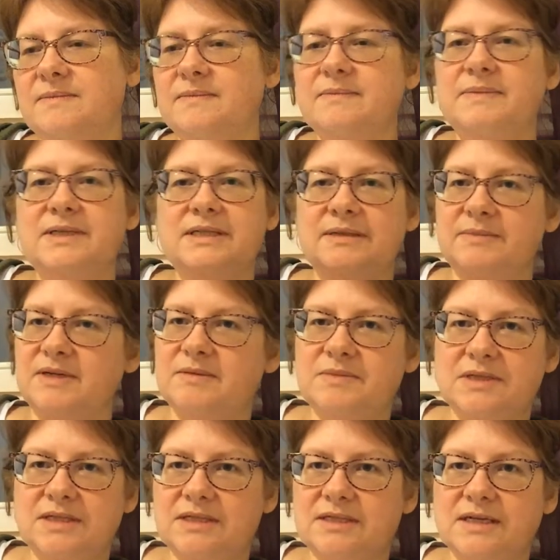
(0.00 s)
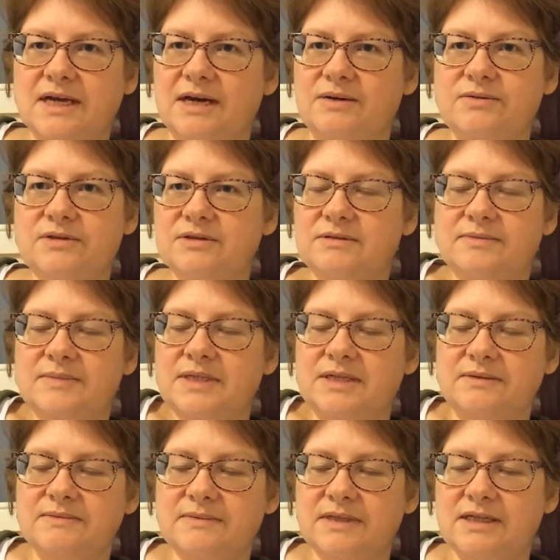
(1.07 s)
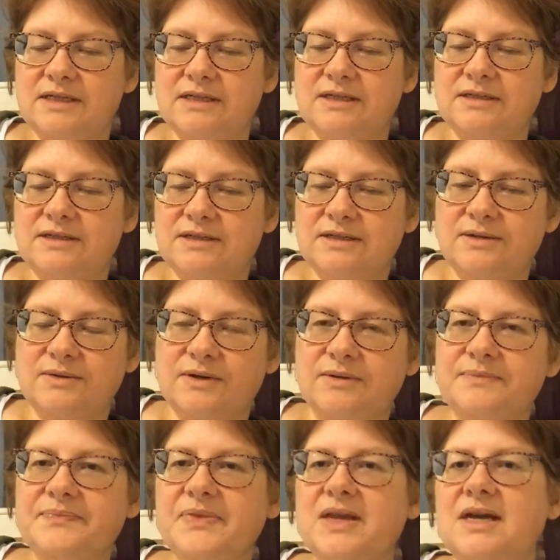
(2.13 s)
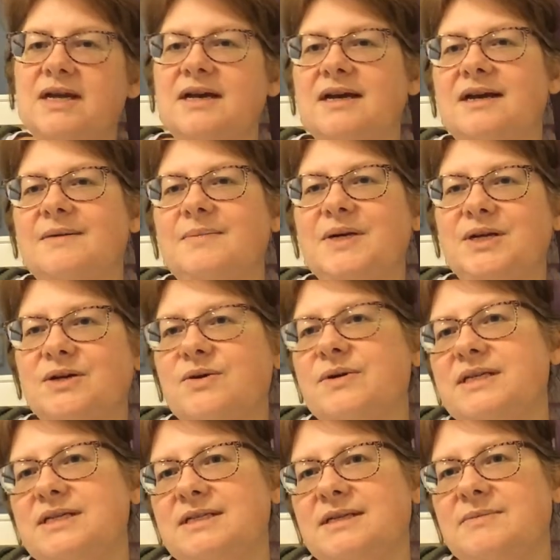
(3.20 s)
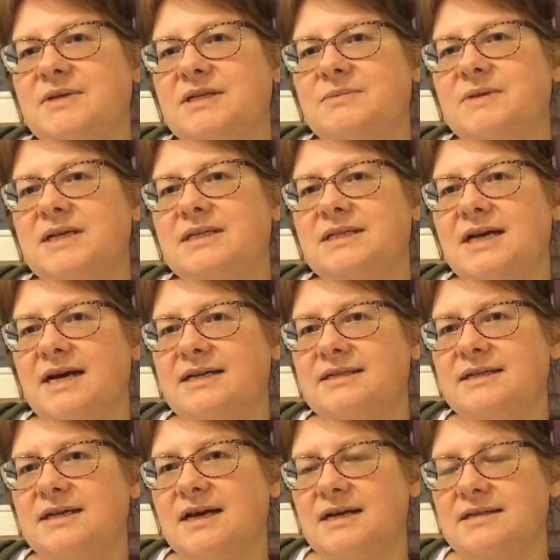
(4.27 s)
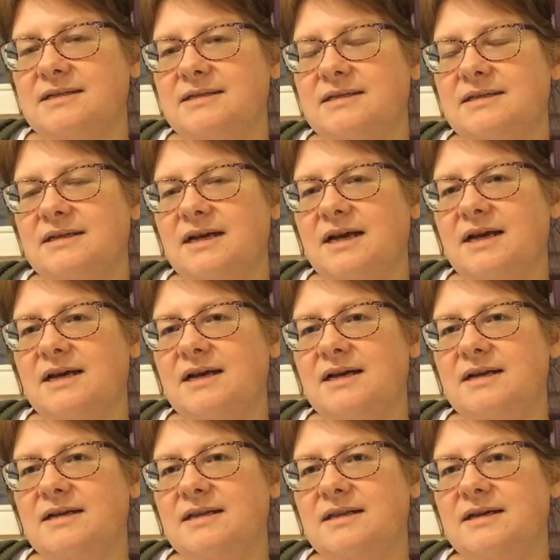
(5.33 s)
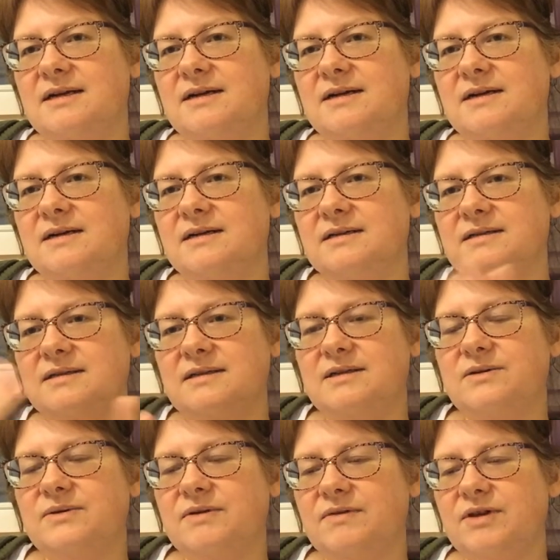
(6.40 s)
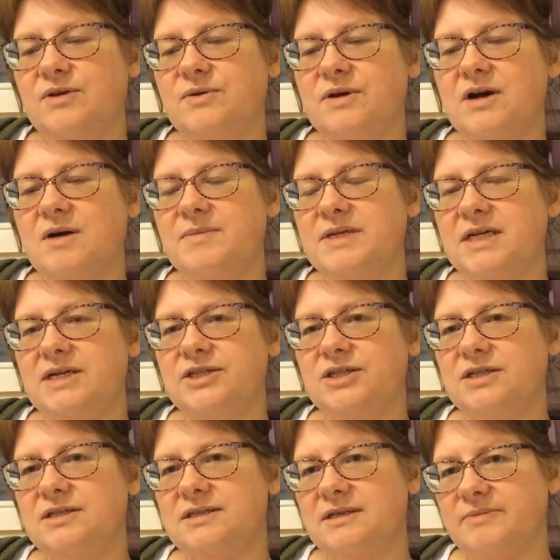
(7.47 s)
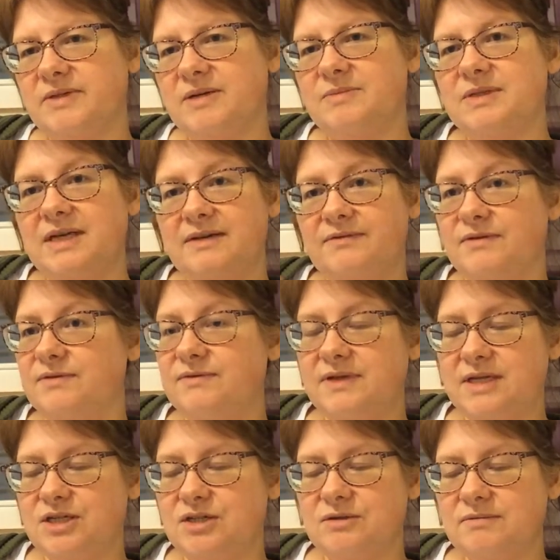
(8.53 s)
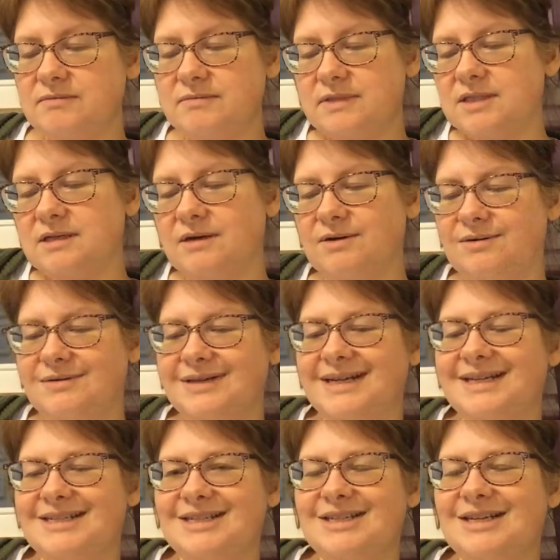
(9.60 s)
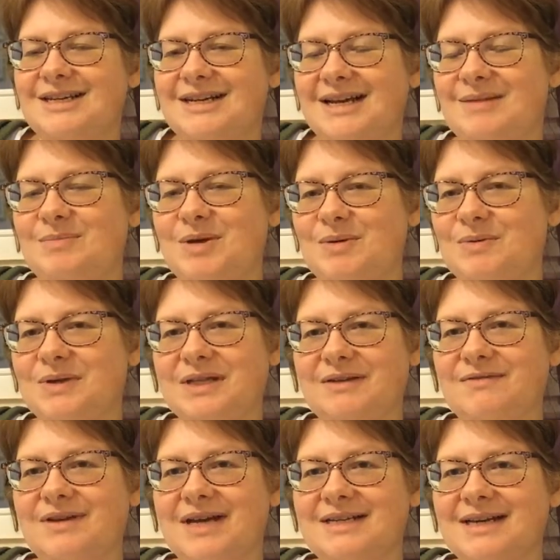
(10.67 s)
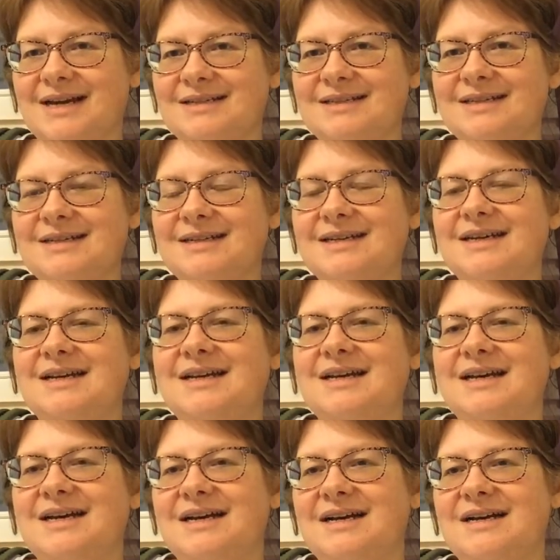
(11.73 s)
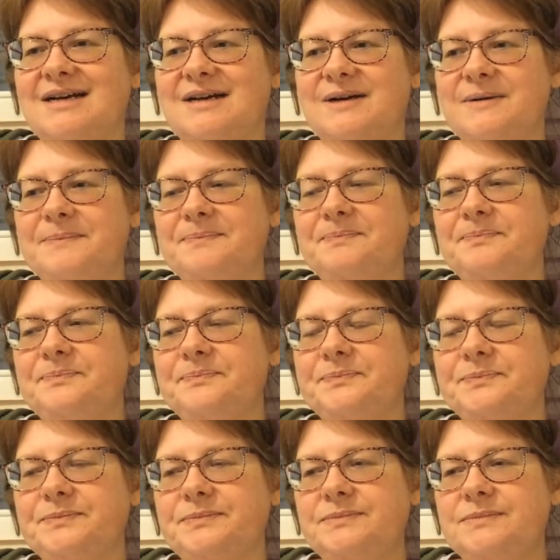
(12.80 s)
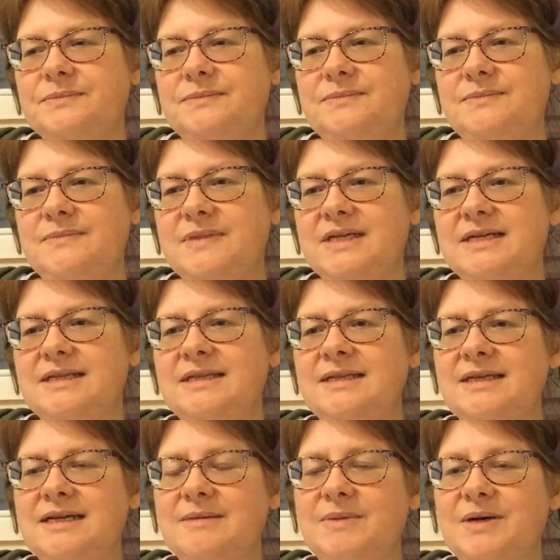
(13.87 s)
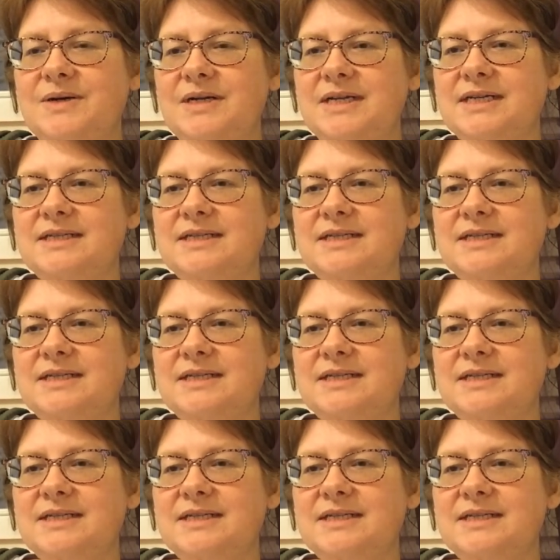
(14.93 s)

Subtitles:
But sometimes it is a couch, you just don't know. But you're going to somebody's place as a guest, and they're, giving you accommodation. Sometimes they even feed you, so it can be really fantastic. The thing about it